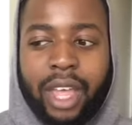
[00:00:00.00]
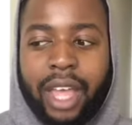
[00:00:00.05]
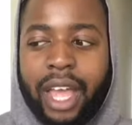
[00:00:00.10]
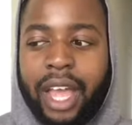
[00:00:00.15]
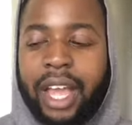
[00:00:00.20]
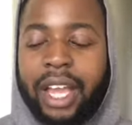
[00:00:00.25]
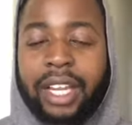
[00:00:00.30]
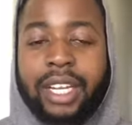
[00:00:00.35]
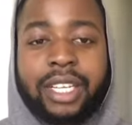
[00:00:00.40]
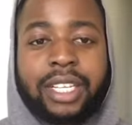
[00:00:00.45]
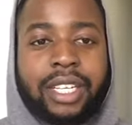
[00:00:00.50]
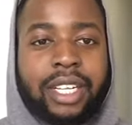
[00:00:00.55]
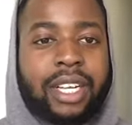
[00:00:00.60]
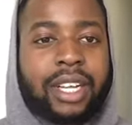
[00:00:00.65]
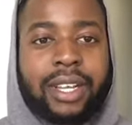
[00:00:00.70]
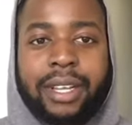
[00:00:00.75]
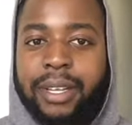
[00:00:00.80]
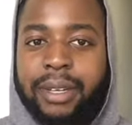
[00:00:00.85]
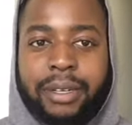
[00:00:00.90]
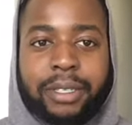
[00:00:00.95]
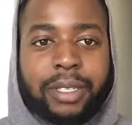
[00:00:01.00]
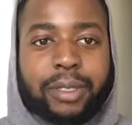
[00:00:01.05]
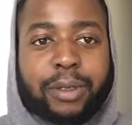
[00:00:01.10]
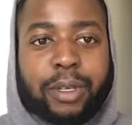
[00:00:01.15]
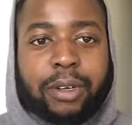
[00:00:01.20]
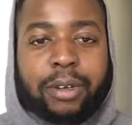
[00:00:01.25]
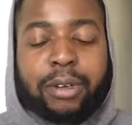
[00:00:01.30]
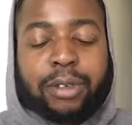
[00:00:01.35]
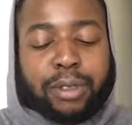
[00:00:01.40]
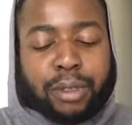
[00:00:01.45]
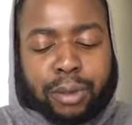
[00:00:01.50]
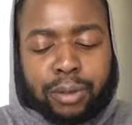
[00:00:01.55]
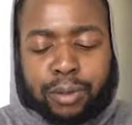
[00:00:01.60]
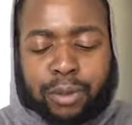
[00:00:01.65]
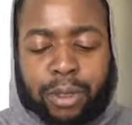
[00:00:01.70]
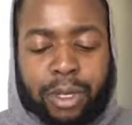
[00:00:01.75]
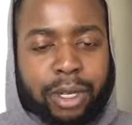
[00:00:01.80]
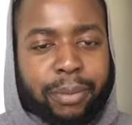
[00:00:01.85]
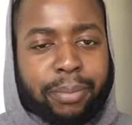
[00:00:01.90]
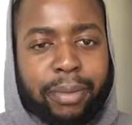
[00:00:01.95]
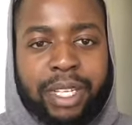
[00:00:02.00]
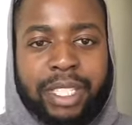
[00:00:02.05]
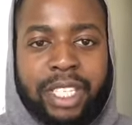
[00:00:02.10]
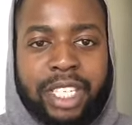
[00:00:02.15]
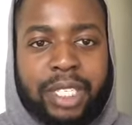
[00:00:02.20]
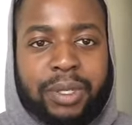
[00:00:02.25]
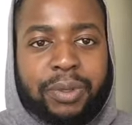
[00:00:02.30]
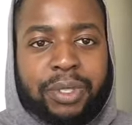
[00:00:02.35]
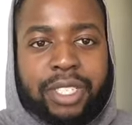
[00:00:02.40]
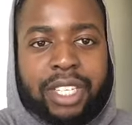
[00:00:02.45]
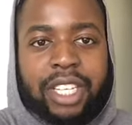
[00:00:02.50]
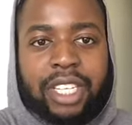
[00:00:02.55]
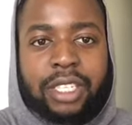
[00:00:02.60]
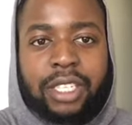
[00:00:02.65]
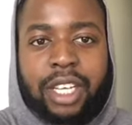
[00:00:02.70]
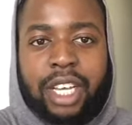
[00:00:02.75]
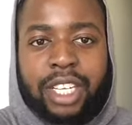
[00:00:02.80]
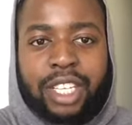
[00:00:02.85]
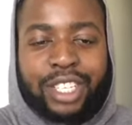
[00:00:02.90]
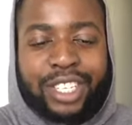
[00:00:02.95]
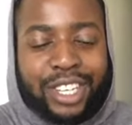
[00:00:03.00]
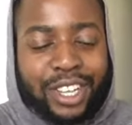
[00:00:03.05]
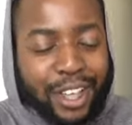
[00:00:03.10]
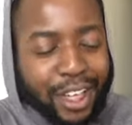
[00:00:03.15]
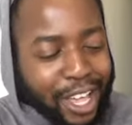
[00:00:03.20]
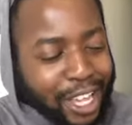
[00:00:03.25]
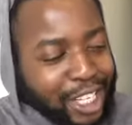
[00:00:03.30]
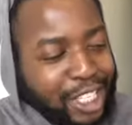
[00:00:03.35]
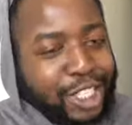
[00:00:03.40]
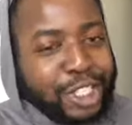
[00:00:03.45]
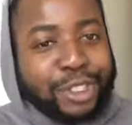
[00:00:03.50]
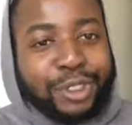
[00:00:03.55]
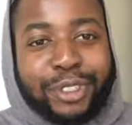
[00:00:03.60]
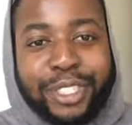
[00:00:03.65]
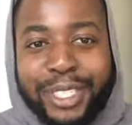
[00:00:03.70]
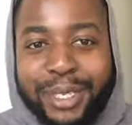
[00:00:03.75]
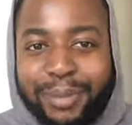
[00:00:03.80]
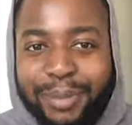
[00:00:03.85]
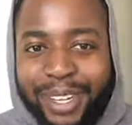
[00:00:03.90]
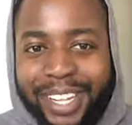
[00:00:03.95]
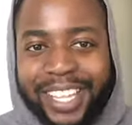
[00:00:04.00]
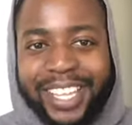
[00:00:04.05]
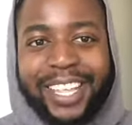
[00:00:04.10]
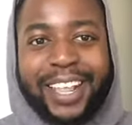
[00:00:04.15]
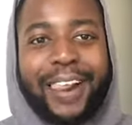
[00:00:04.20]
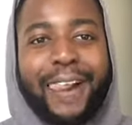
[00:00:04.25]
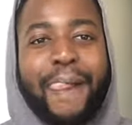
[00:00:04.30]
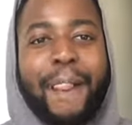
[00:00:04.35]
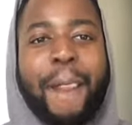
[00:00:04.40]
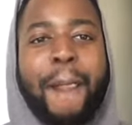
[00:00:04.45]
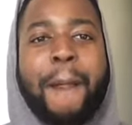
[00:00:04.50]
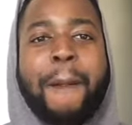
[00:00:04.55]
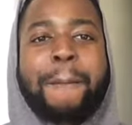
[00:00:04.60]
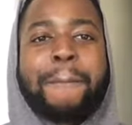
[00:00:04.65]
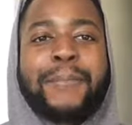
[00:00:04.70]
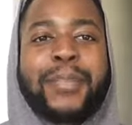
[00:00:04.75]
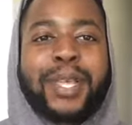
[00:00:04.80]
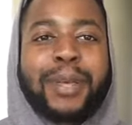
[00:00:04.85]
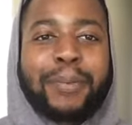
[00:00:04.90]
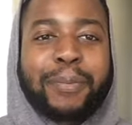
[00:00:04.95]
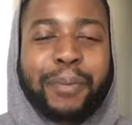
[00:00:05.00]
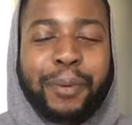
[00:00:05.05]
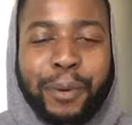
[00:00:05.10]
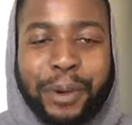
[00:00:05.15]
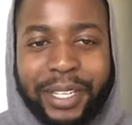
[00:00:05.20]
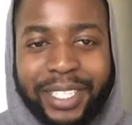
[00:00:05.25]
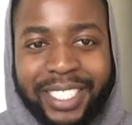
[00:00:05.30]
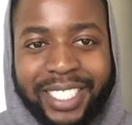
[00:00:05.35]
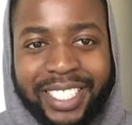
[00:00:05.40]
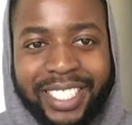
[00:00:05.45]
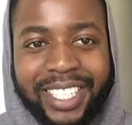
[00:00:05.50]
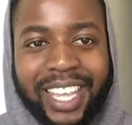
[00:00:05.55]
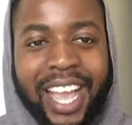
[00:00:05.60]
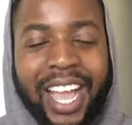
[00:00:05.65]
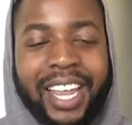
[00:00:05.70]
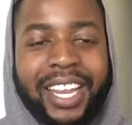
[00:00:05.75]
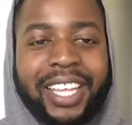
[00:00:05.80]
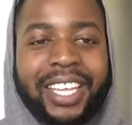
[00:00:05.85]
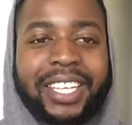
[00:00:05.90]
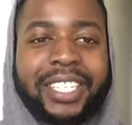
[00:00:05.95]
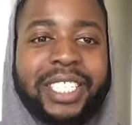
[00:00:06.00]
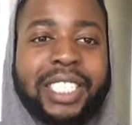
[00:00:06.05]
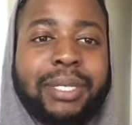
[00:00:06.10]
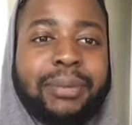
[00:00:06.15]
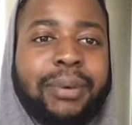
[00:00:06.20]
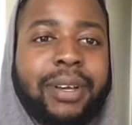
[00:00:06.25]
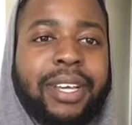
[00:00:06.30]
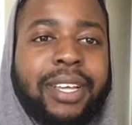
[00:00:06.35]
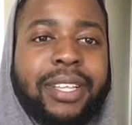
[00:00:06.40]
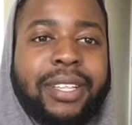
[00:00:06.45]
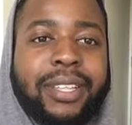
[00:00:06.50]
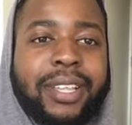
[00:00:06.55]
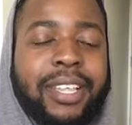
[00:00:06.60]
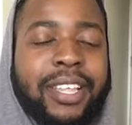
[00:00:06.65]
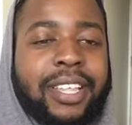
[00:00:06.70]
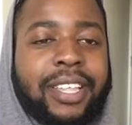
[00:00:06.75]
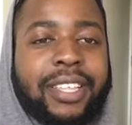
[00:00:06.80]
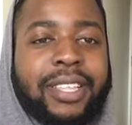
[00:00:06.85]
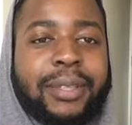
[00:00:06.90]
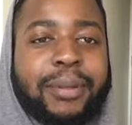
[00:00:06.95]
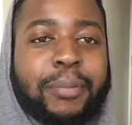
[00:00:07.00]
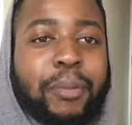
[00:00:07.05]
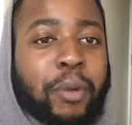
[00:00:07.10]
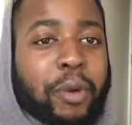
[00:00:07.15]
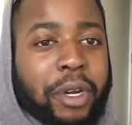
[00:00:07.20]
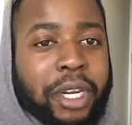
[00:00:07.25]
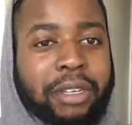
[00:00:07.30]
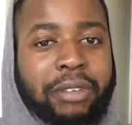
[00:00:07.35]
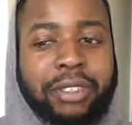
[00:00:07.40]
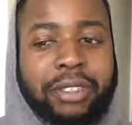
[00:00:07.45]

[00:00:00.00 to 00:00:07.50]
And it's, it meditation was ex extremely important in adding it to my morning